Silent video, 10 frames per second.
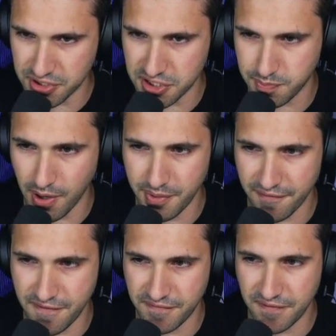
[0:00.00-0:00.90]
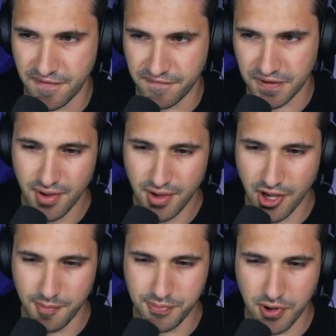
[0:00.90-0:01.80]
is probably a 50-50.
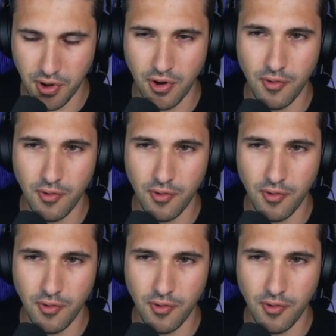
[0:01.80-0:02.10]
Hypno